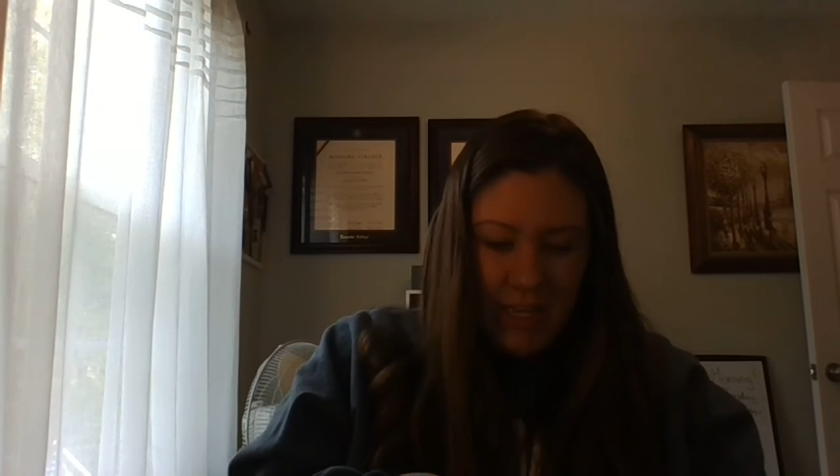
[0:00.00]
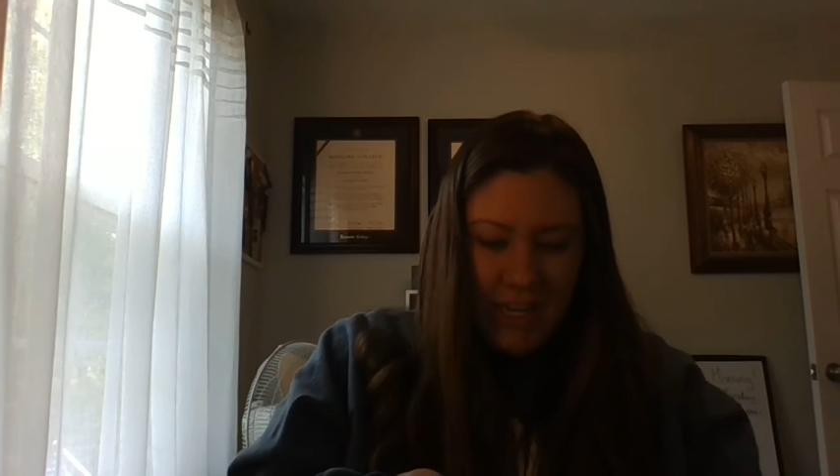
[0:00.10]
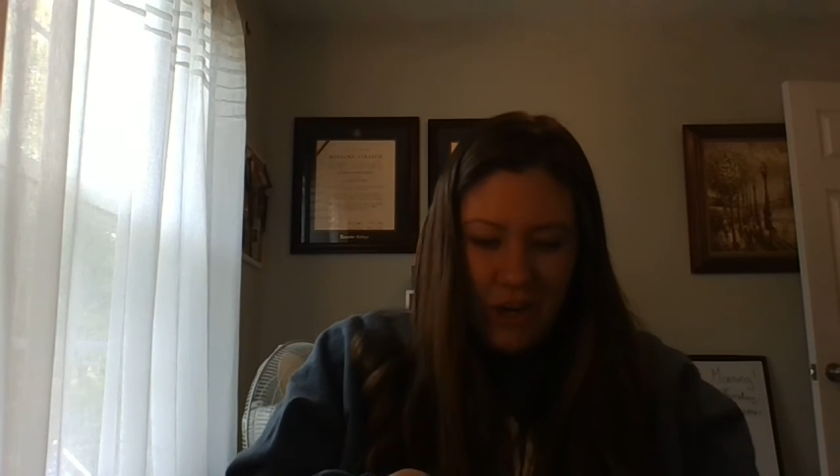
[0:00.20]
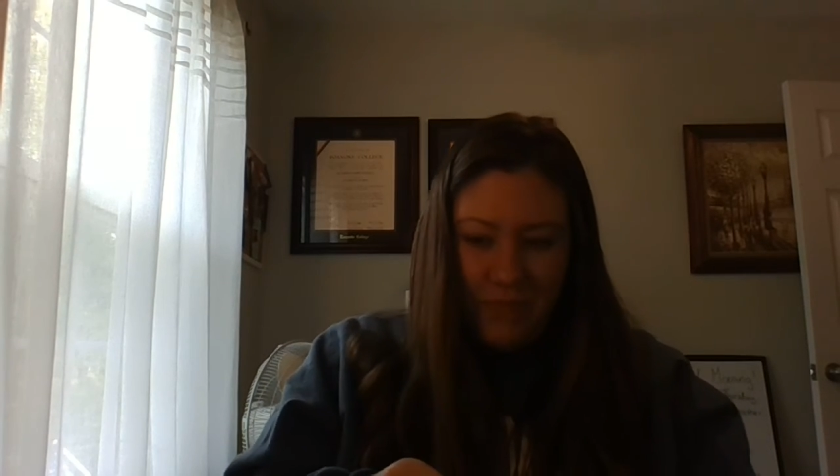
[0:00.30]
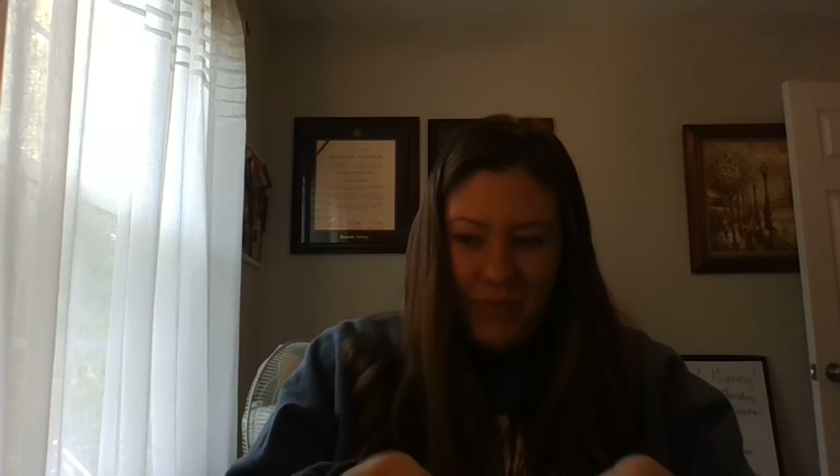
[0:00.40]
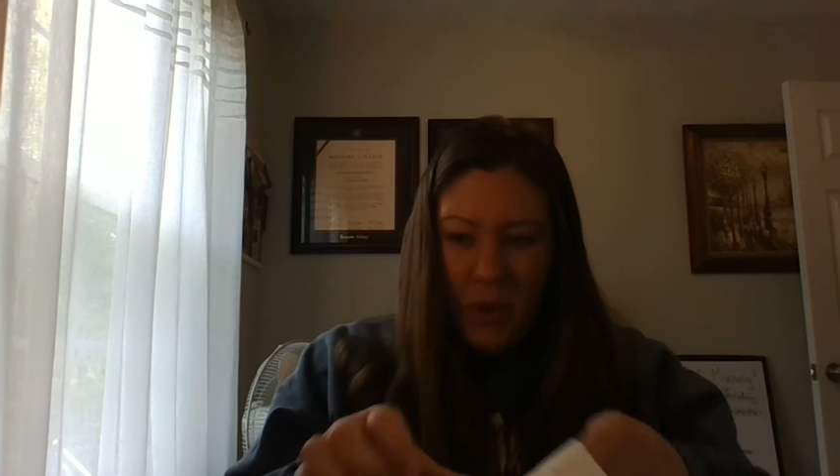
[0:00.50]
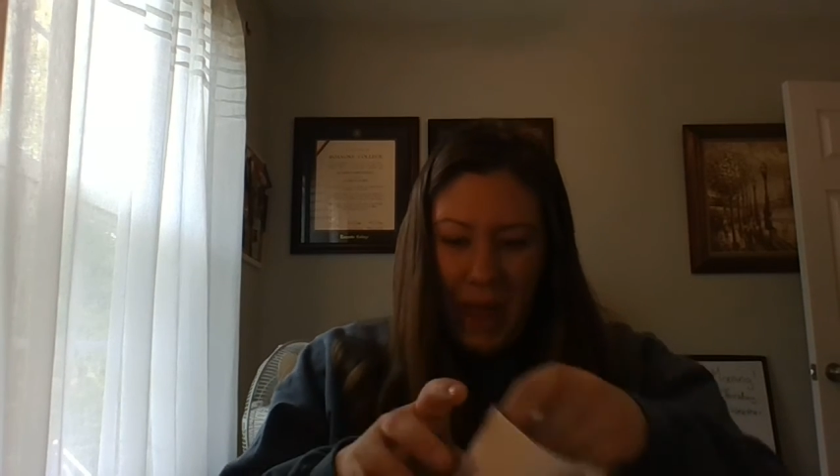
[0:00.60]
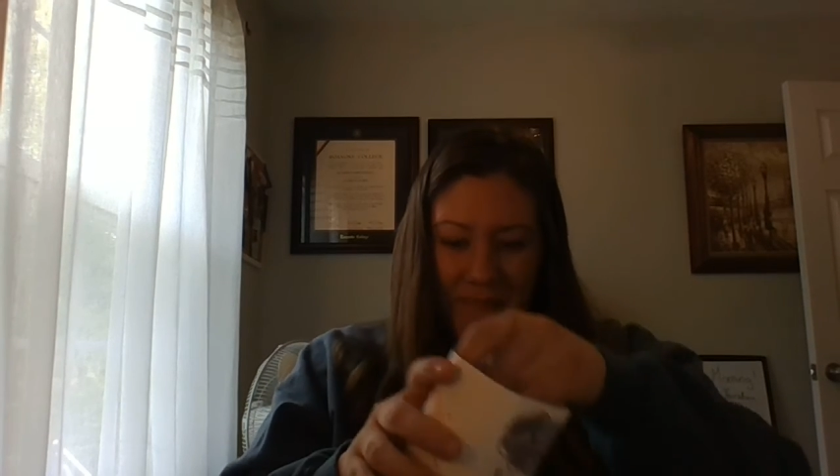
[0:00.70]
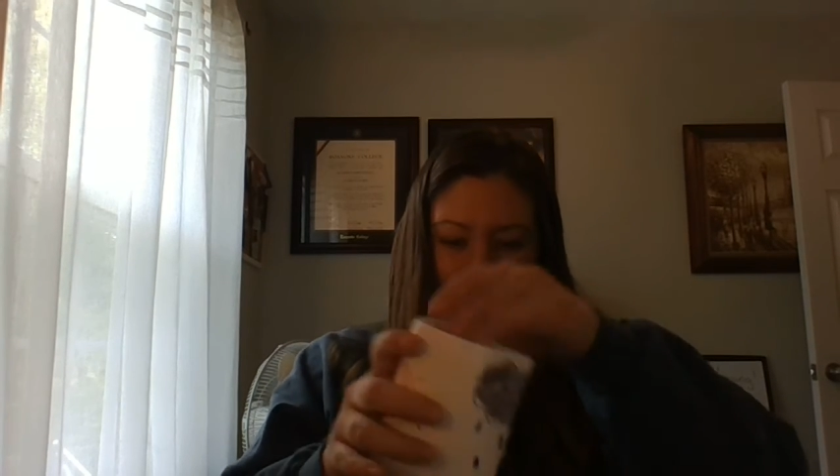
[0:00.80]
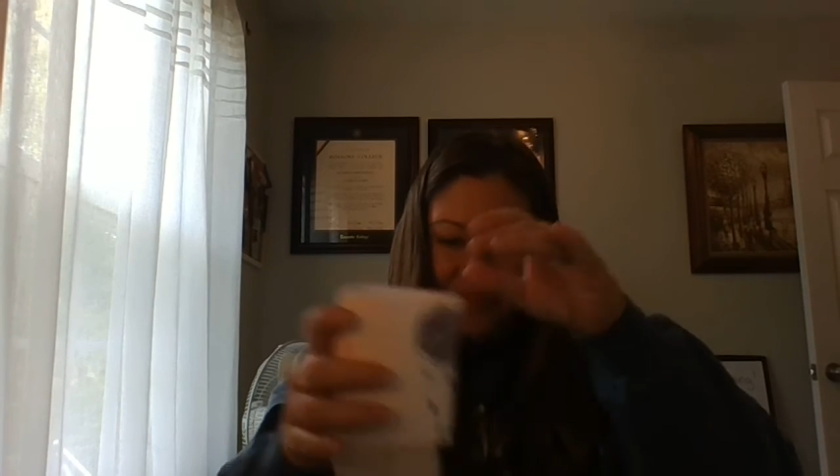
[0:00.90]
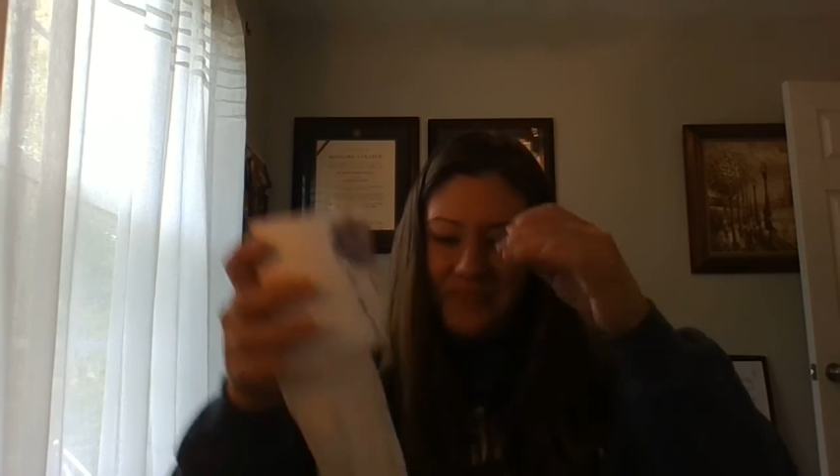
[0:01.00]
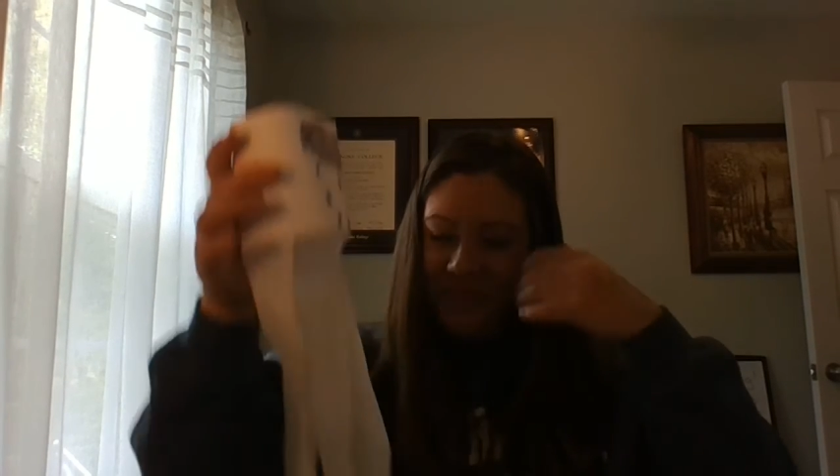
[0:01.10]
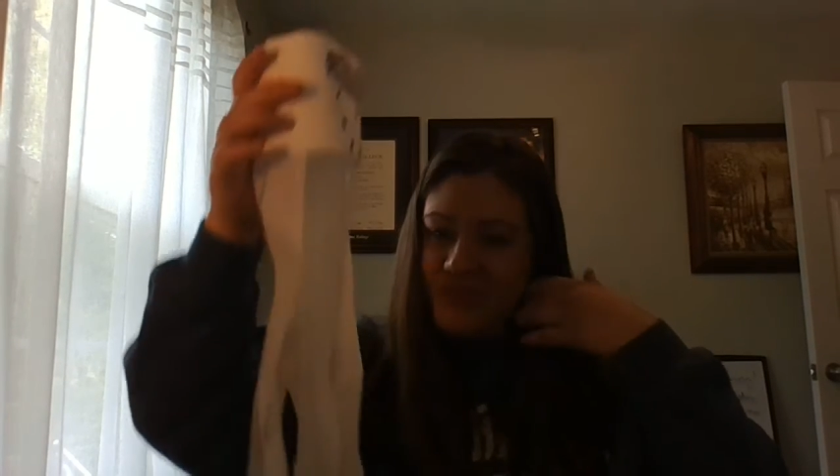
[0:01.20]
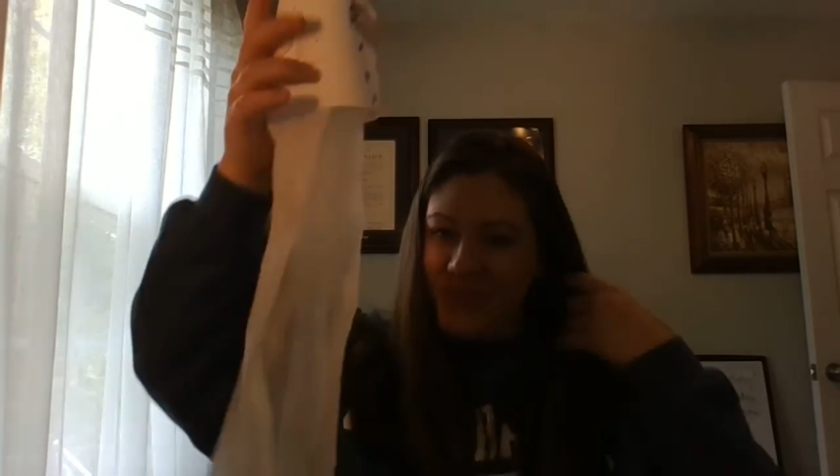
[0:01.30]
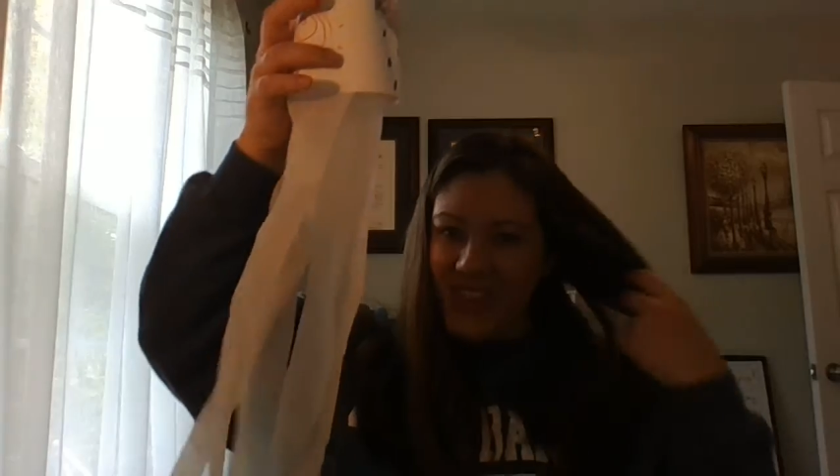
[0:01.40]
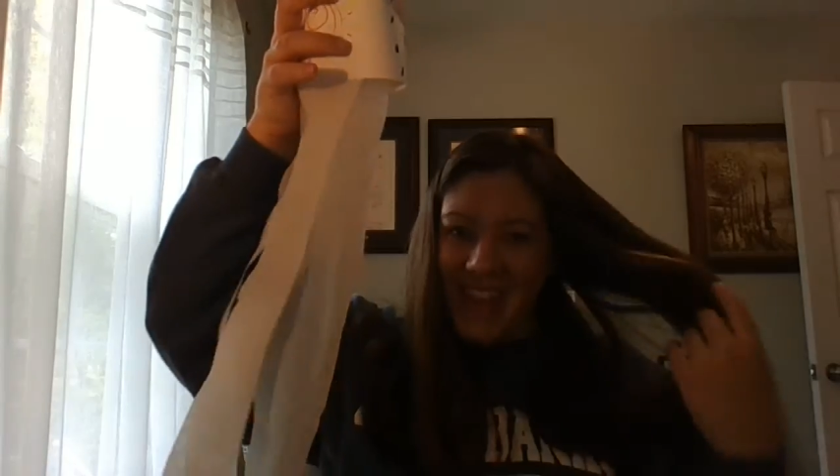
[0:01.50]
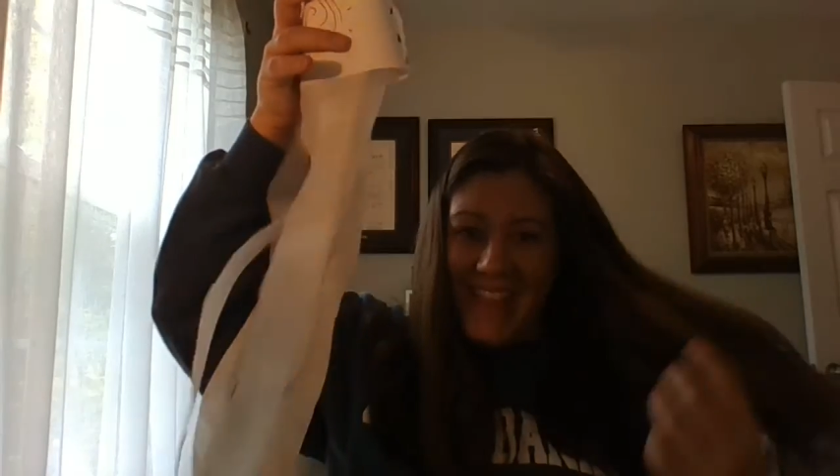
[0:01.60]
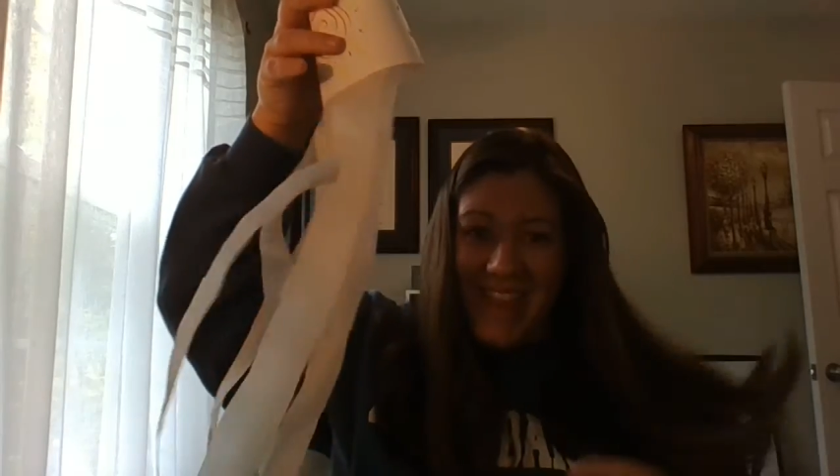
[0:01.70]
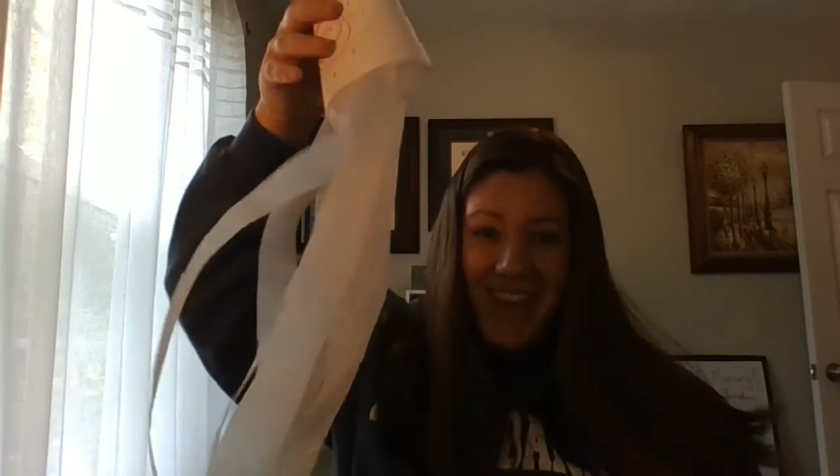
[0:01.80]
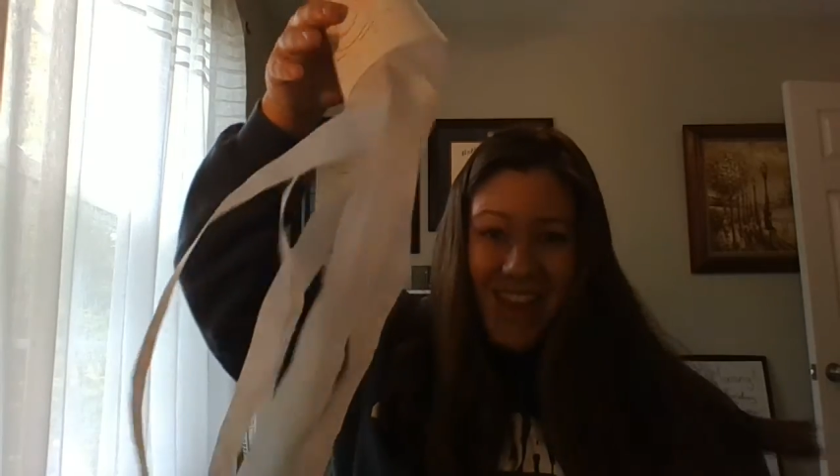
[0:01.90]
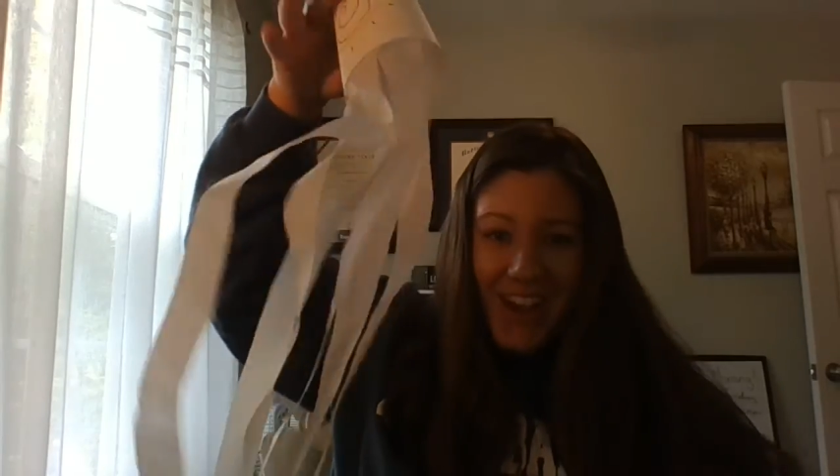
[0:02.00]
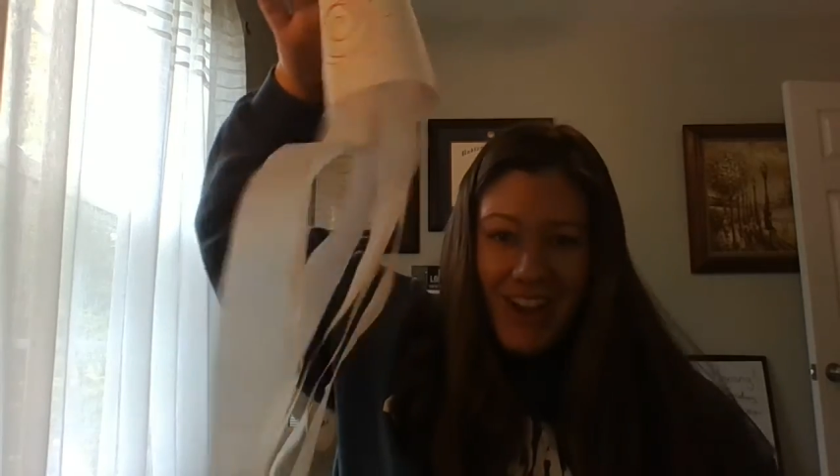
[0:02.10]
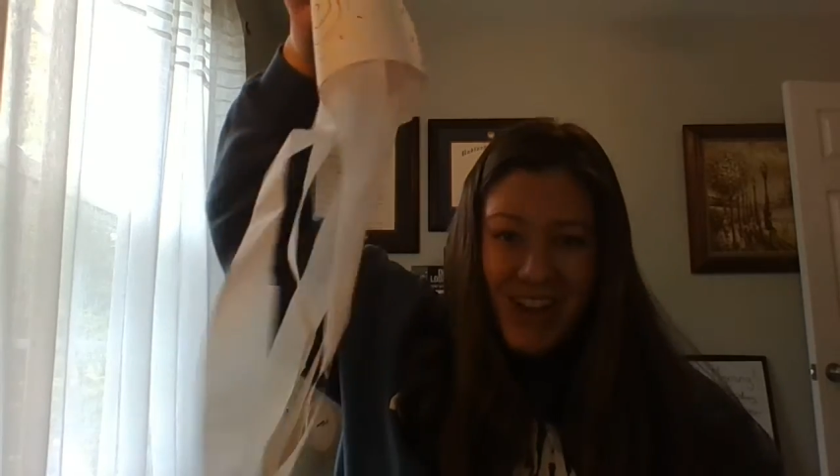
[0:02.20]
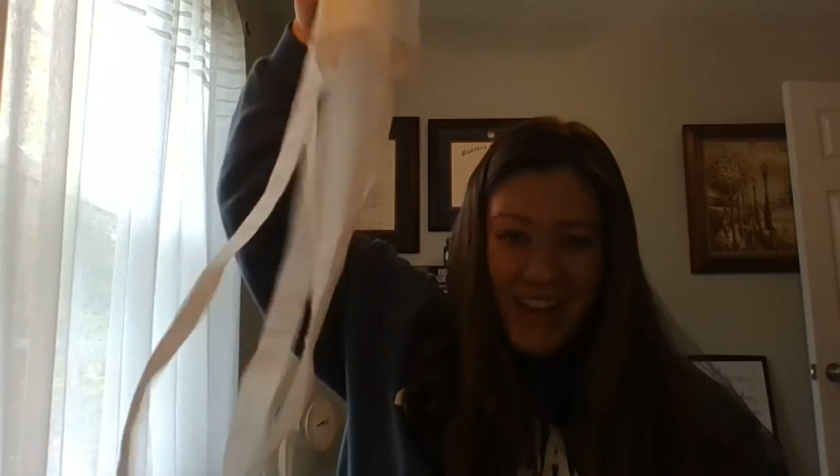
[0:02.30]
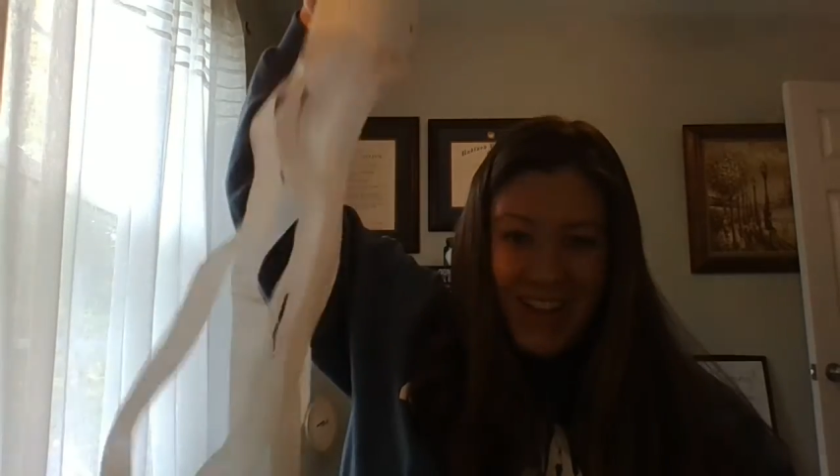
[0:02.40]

here. Okay, there